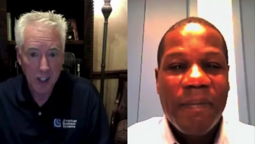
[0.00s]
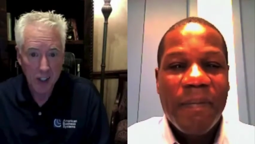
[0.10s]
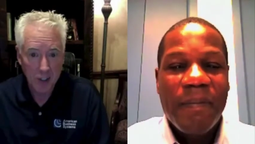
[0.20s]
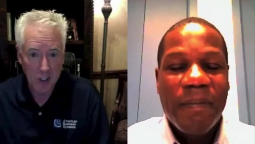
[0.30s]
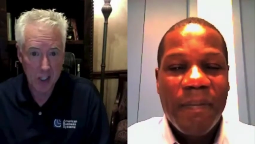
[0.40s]

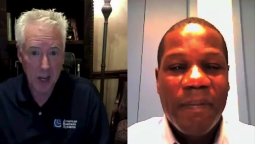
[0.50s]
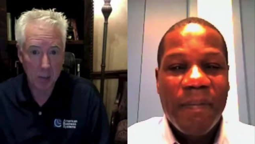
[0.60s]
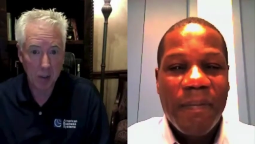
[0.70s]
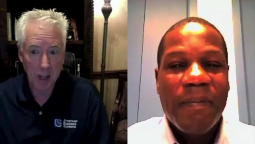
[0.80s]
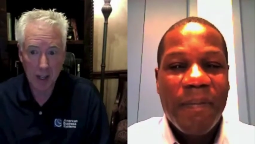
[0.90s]
Speaker 1: for
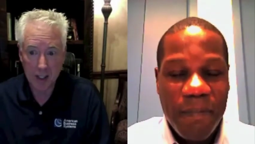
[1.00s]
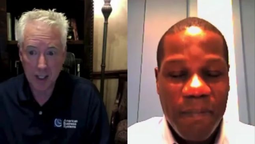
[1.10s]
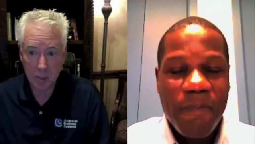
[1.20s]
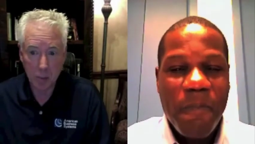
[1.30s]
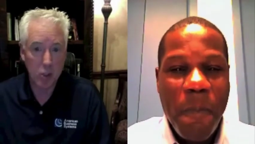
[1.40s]
example, and
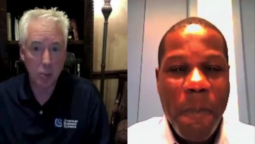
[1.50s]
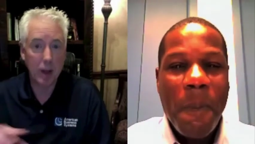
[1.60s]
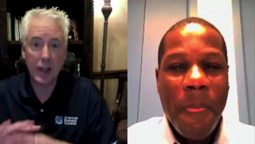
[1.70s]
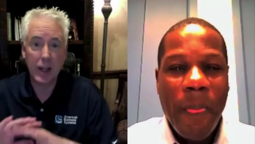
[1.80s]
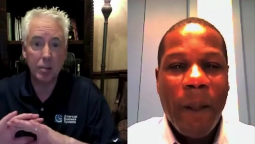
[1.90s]
then push a
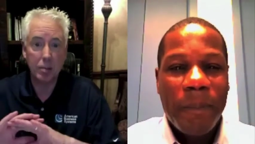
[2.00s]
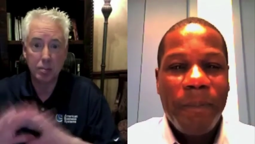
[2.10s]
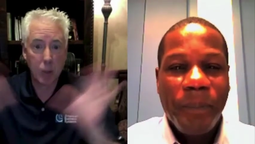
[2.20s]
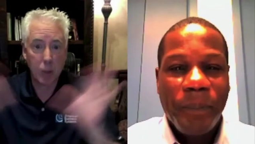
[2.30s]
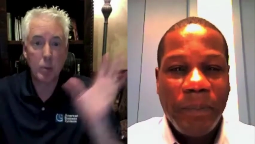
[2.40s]
button and
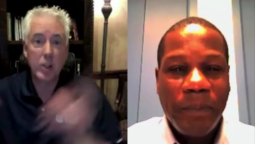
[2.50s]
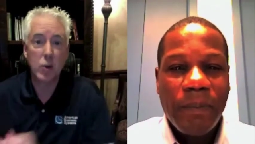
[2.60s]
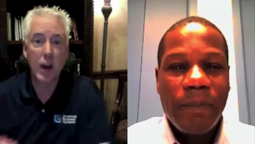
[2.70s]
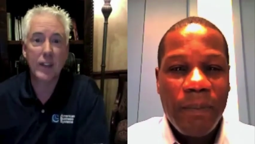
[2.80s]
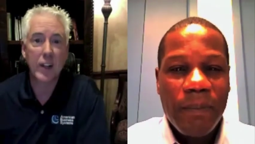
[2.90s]
boom, it's
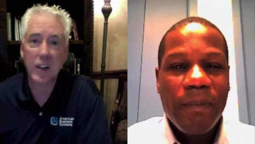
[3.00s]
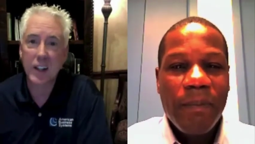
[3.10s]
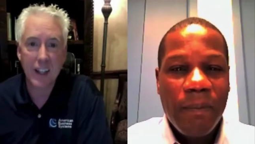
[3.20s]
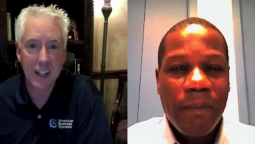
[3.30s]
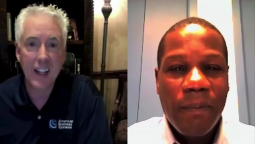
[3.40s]
right there
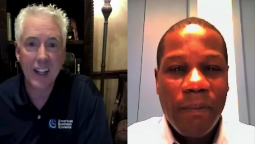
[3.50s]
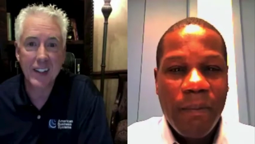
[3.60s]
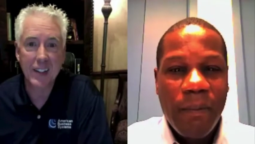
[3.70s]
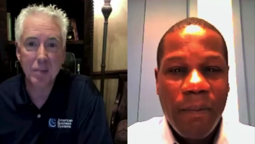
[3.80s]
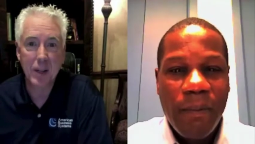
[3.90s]
in
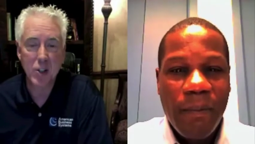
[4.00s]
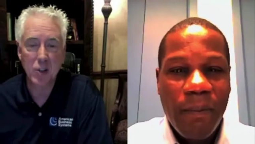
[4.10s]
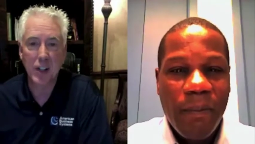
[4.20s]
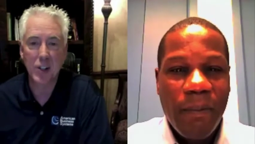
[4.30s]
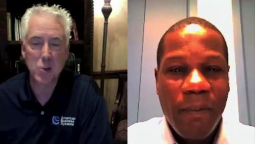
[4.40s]
the patient
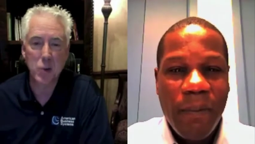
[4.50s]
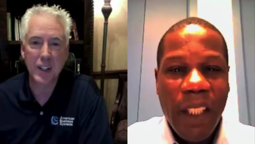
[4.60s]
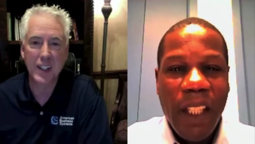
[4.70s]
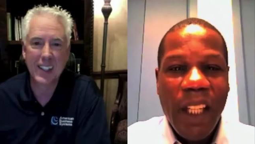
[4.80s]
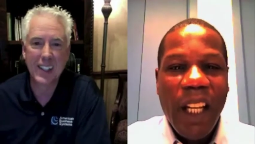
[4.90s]
record as
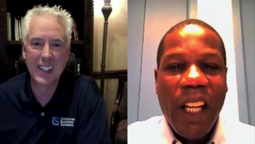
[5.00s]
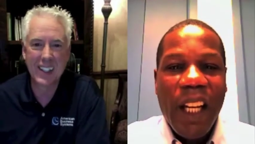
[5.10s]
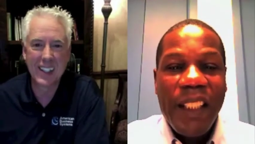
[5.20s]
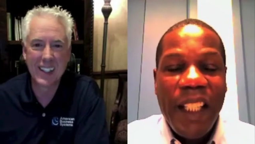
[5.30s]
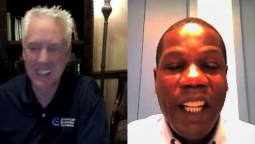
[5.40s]
well.
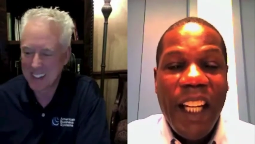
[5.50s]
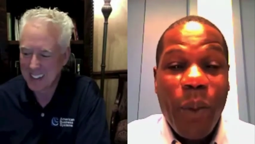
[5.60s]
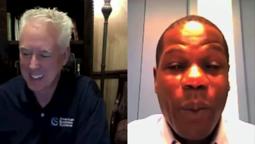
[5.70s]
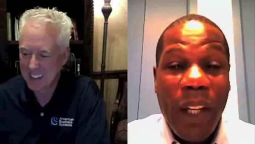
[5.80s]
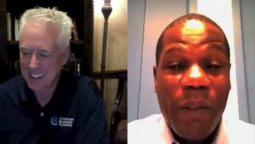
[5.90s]

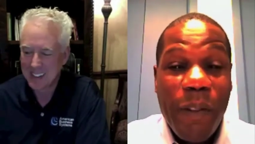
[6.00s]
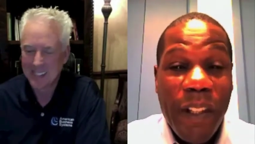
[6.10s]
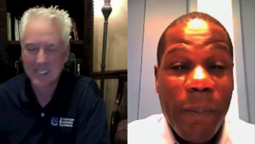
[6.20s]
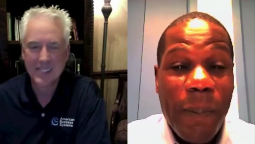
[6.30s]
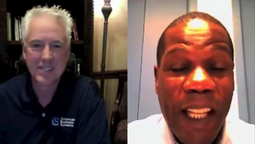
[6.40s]
Speaker 2: Yeah, well,
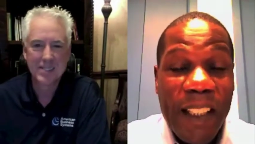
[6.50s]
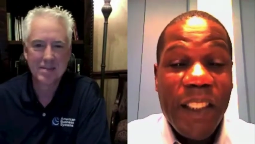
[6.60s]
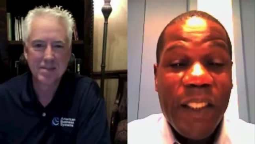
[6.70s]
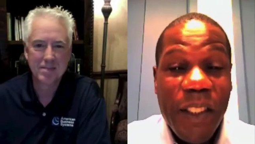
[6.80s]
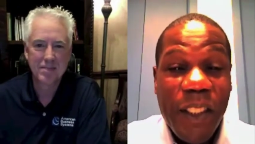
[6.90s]
for the
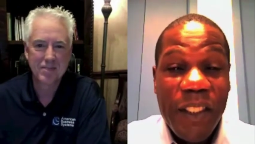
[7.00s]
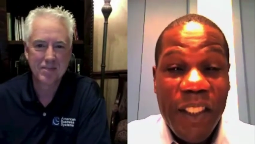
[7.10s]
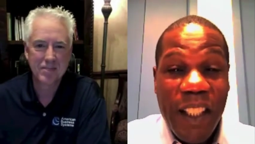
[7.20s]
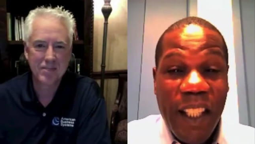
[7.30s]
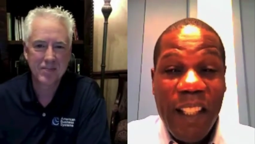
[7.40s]
plastic
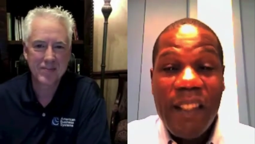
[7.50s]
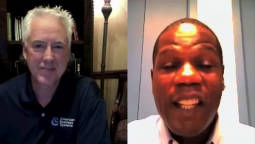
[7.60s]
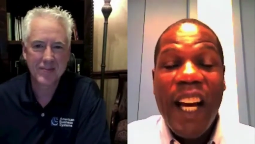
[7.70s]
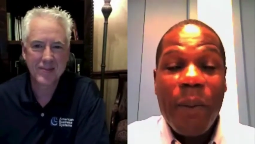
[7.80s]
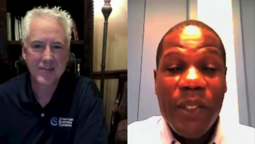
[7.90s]
surgeon,
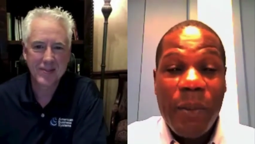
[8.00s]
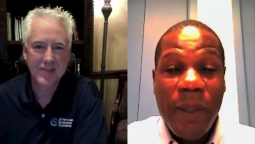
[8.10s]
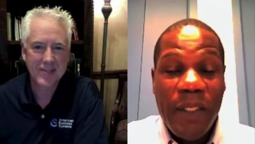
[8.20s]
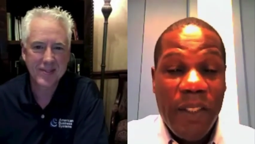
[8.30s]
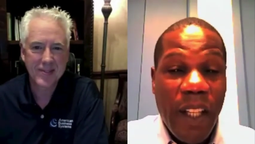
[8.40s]
that was the
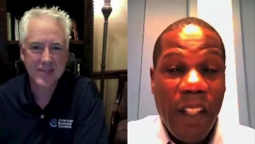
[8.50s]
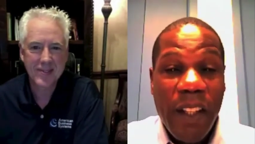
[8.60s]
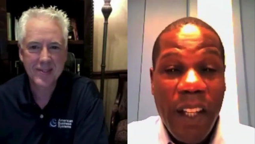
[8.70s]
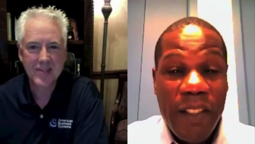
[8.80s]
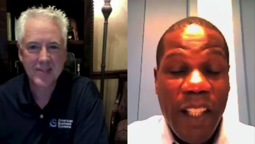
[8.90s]
big
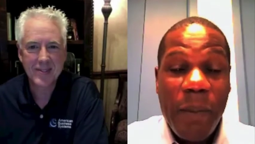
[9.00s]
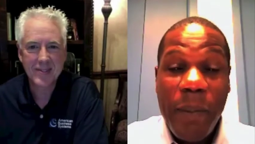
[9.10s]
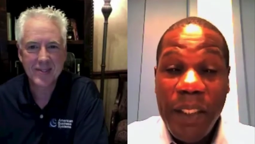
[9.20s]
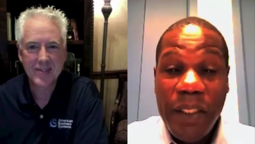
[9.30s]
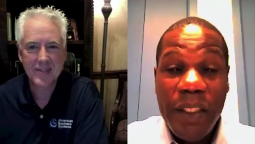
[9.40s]
seller. As I'd
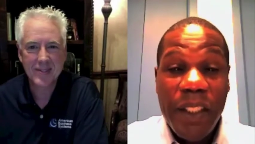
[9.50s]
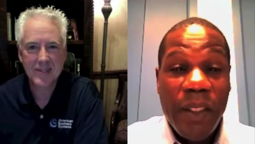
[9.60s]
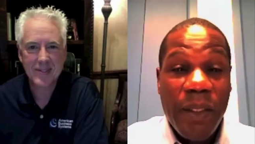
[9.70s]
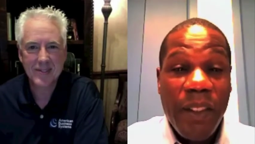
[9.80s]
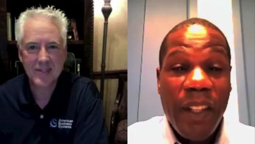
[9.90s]
mentioned
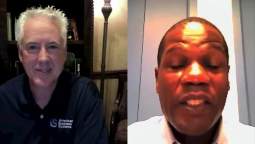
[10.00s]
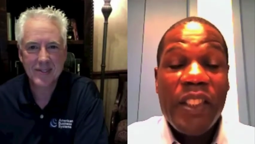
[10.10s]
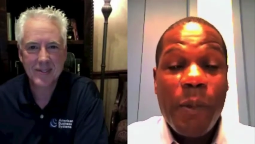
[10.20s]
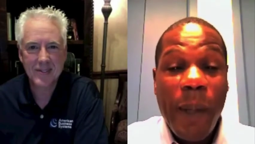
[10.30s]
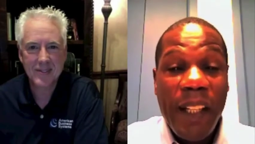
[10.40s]
to you, they're
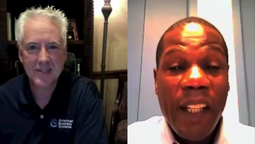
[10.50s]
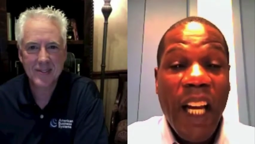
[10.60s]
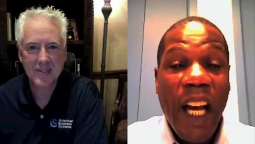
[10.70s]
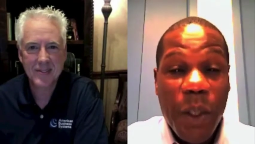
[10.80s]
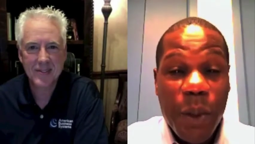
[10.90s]

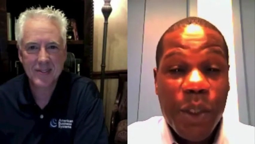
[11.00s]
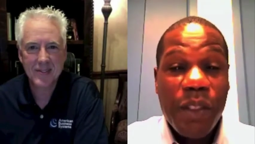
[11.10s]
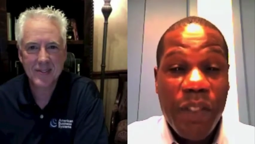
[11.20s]
spending hundreds